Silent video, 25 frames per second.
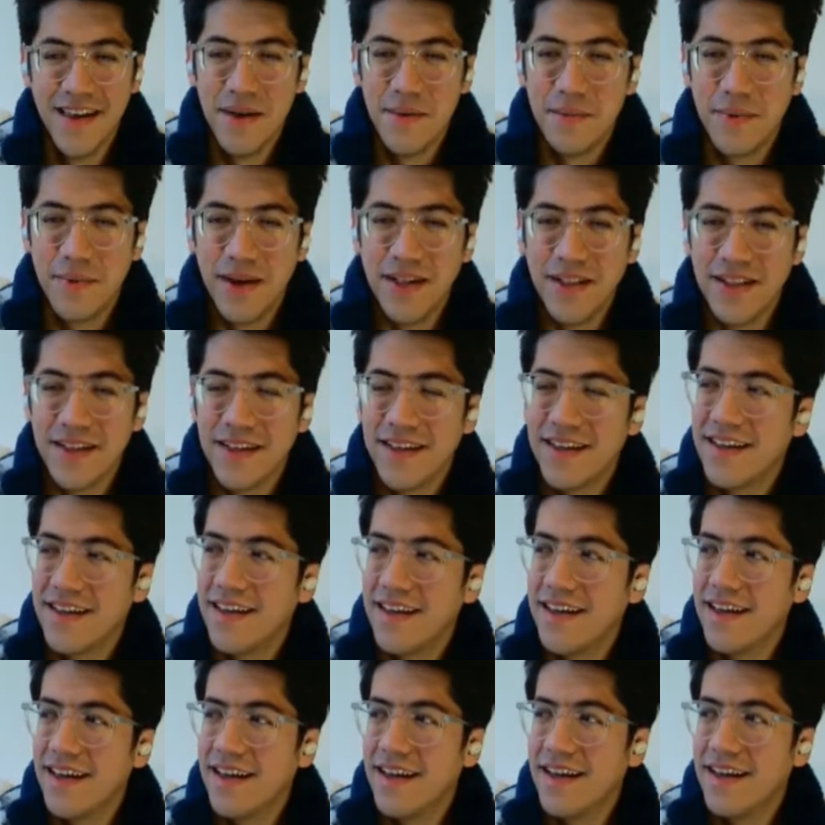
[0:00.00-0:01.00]
Well,
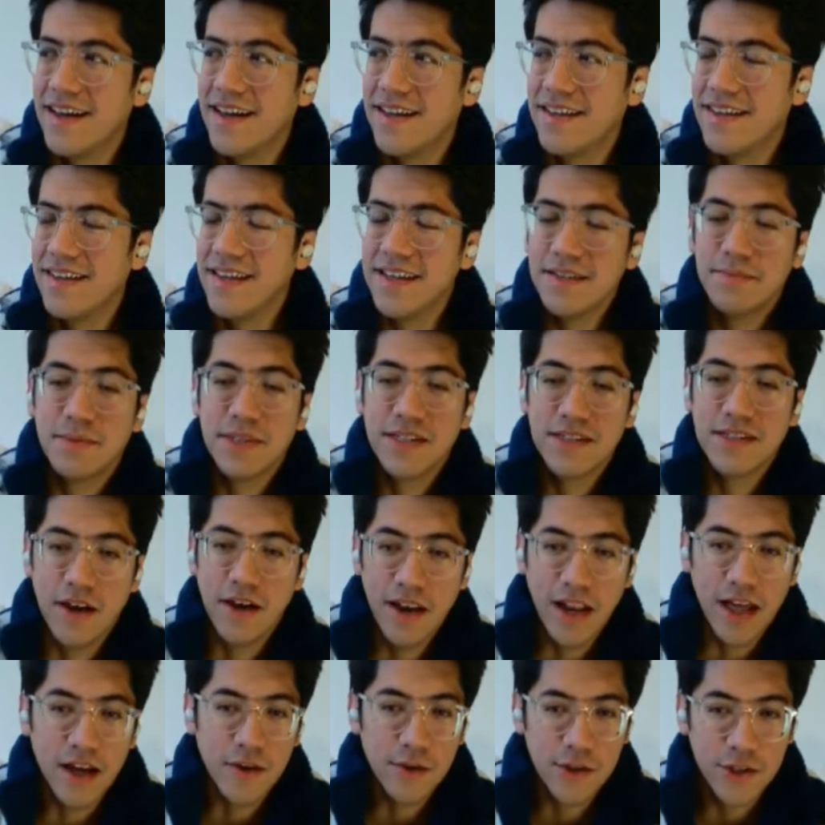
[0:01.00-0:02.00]
yes, because our
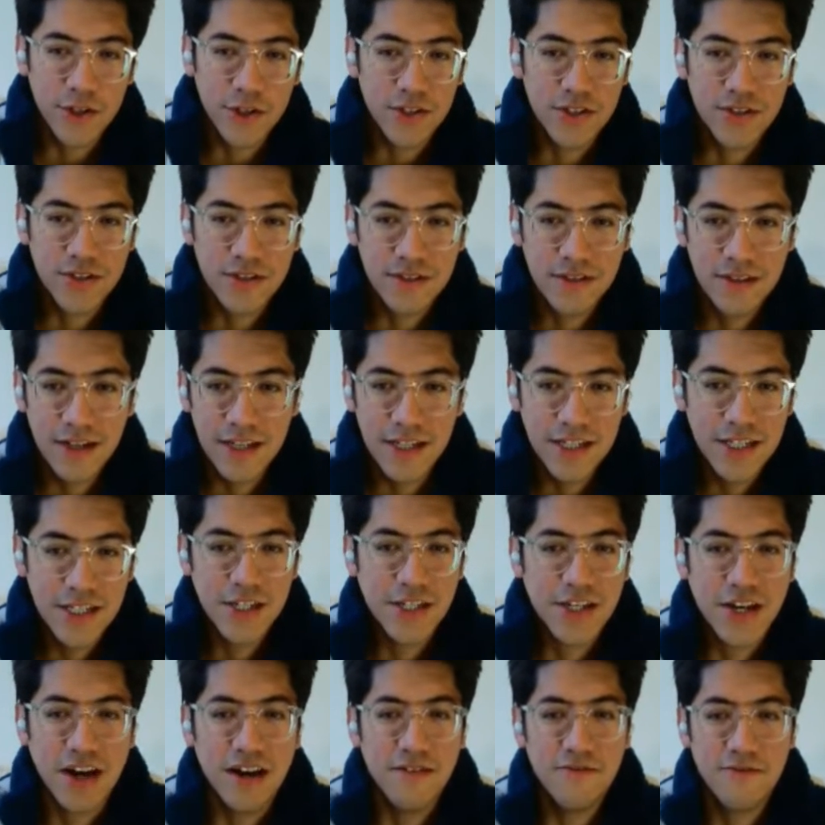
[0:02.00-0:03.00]
languages
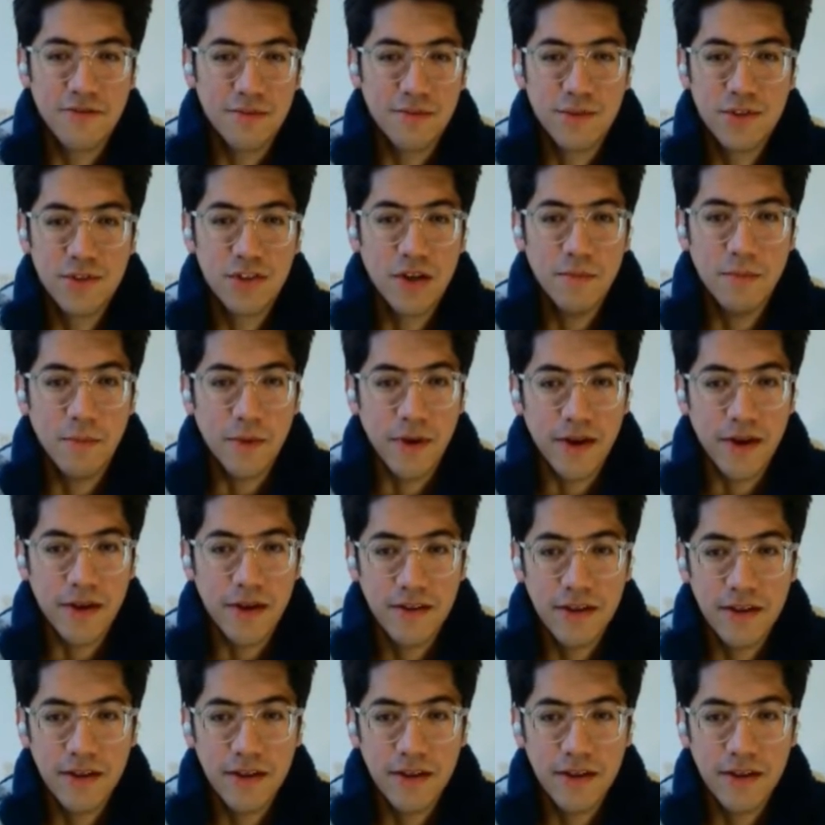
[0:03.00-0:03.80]
indeed come from somewhere.